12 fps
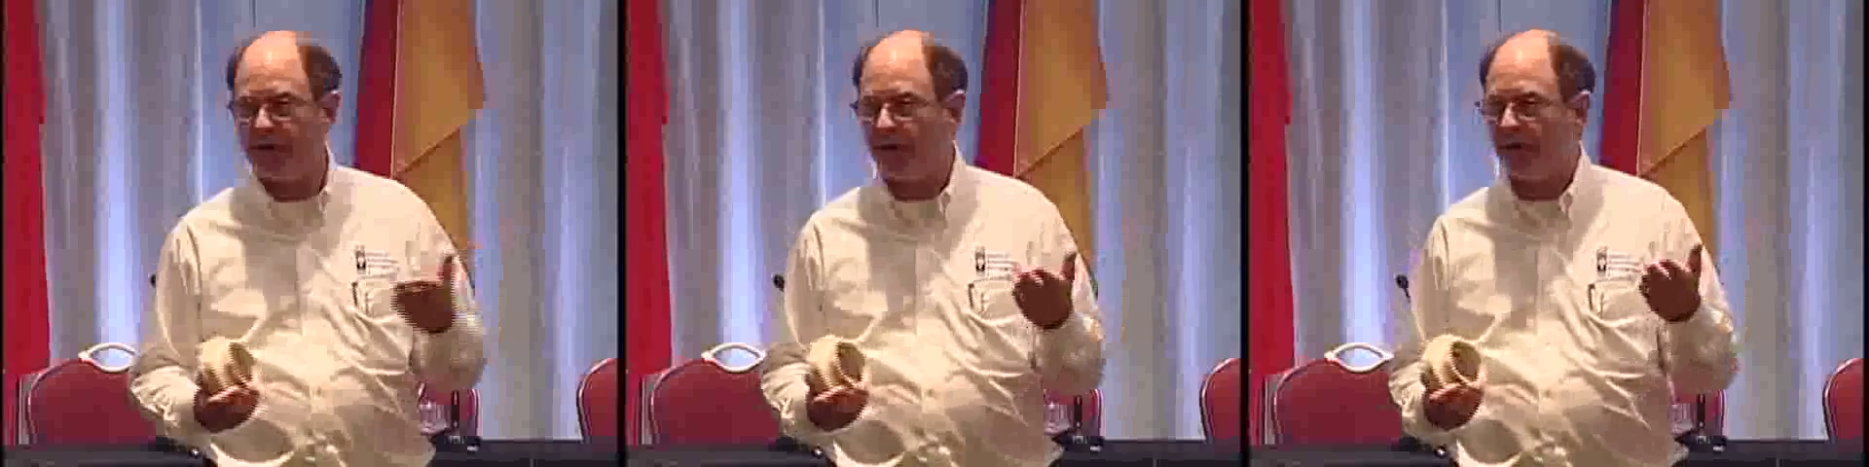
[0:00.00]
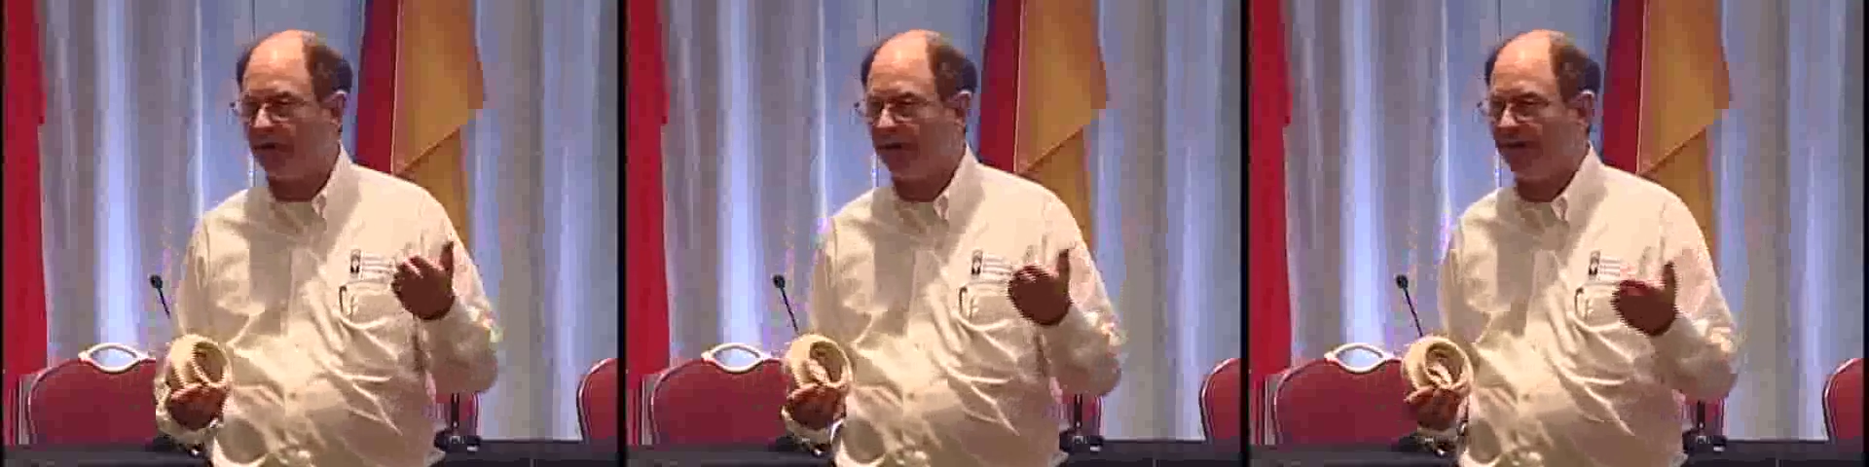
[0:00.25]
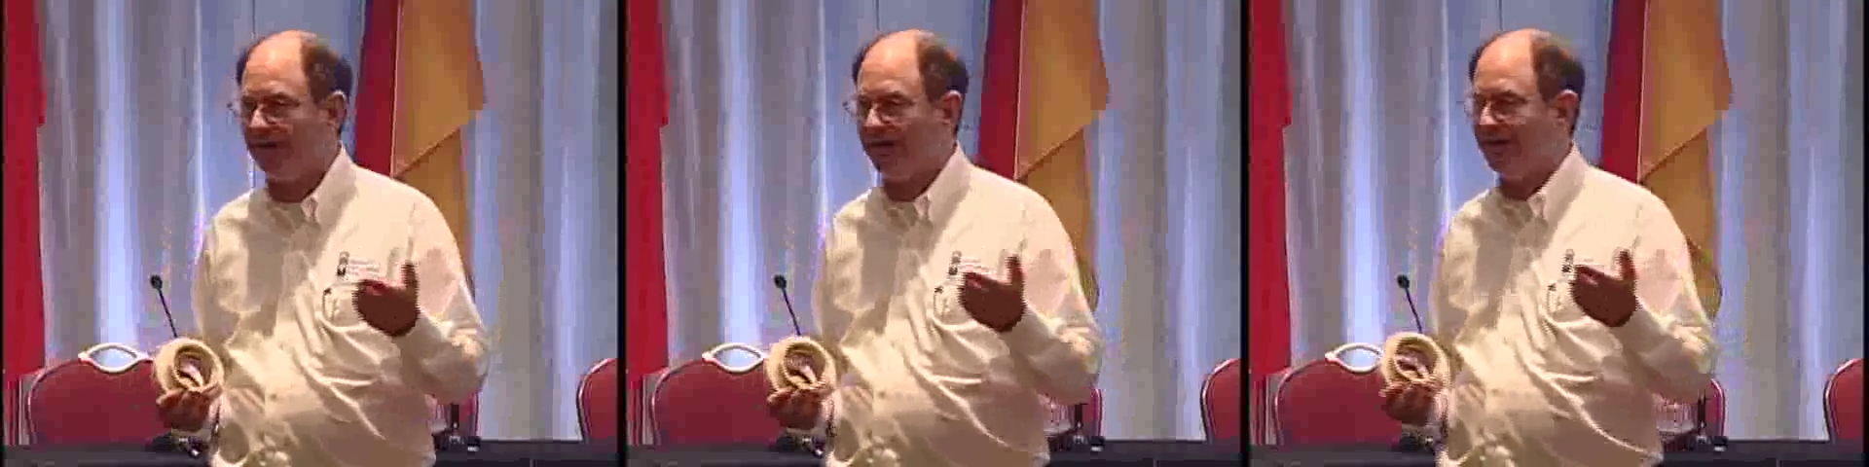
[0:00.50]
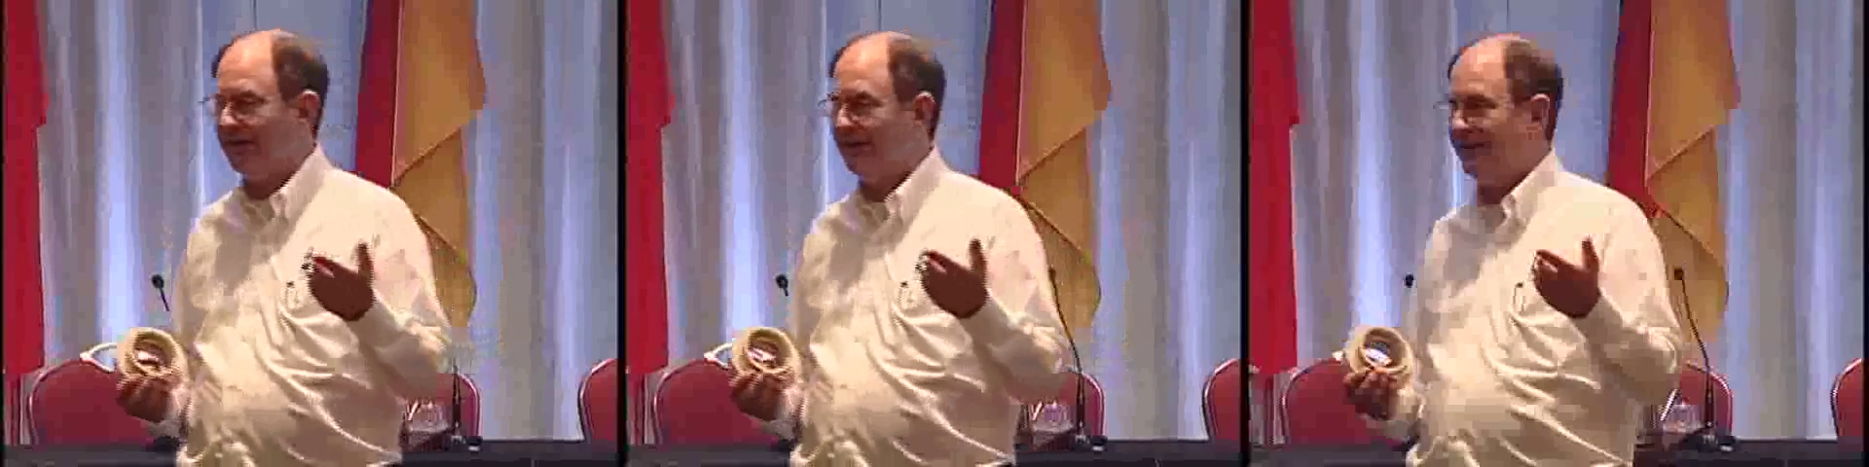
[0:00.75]
it?
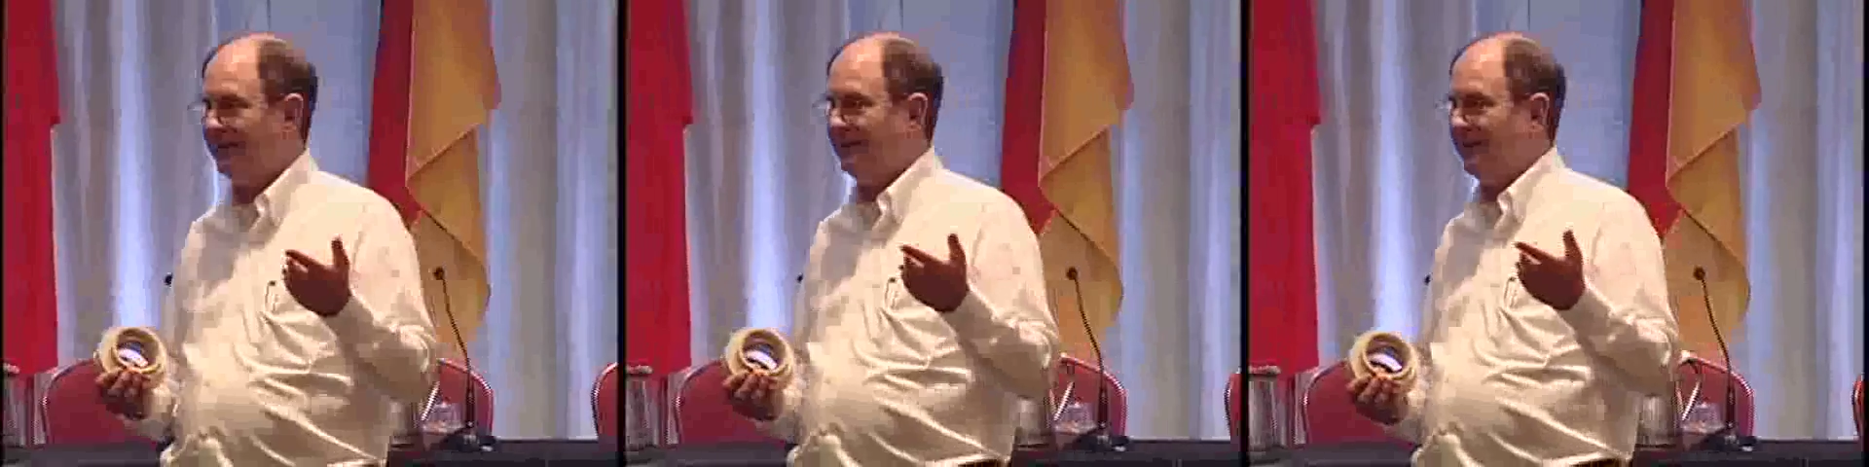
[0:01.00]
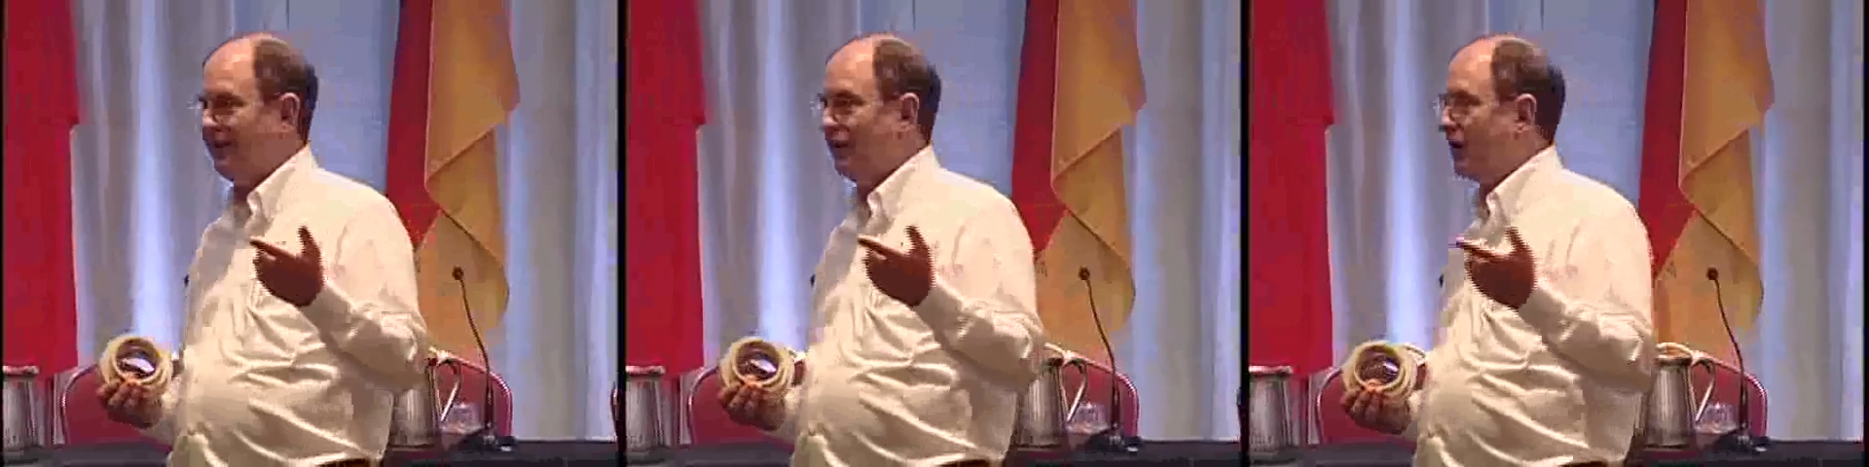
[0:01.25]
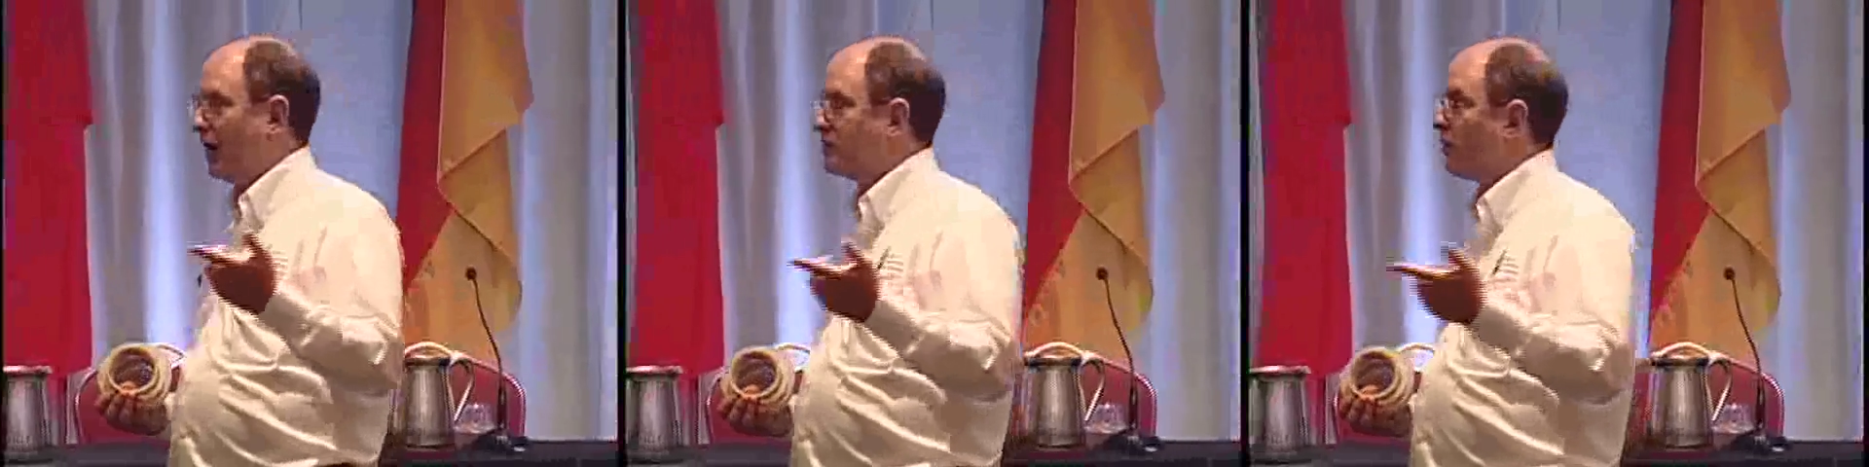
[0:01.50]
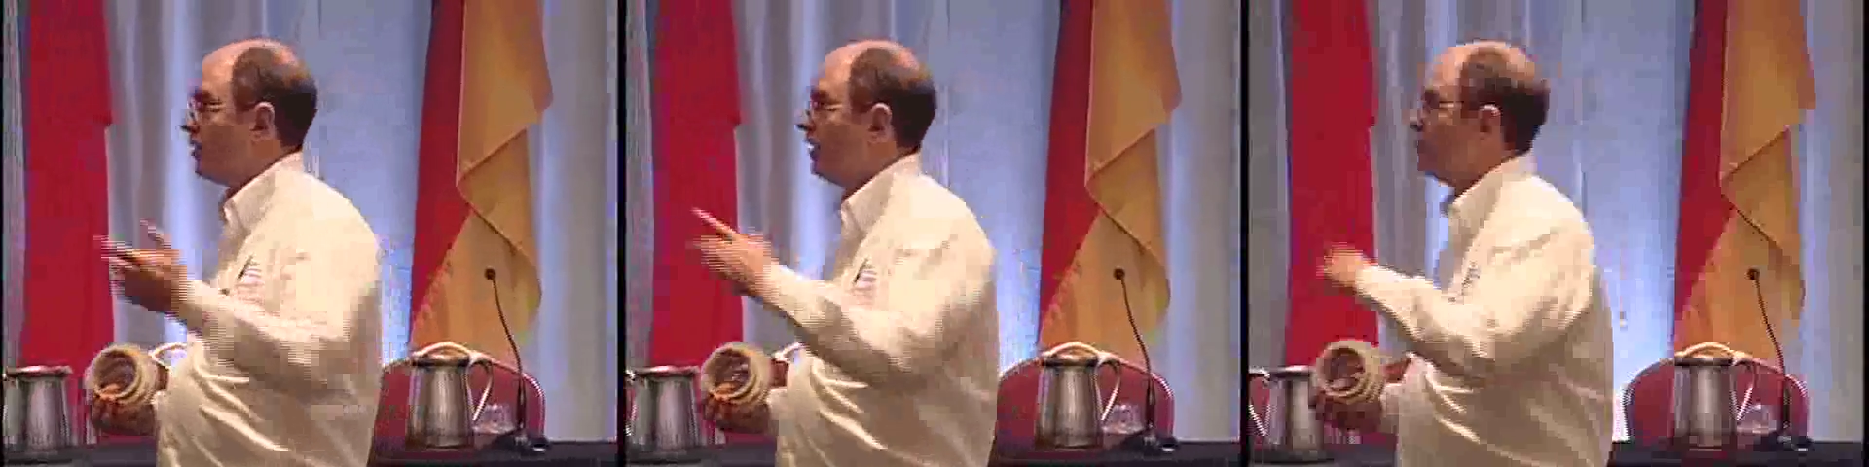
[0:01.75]
Okay,
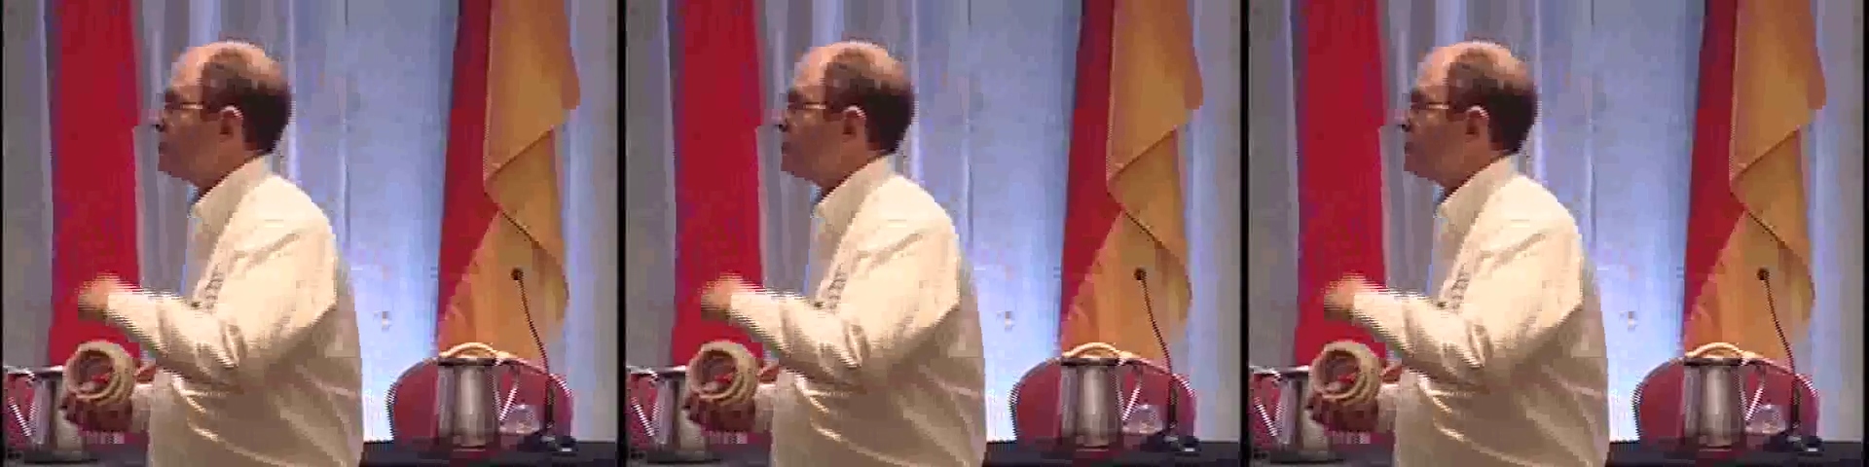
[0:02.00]
so we're going to use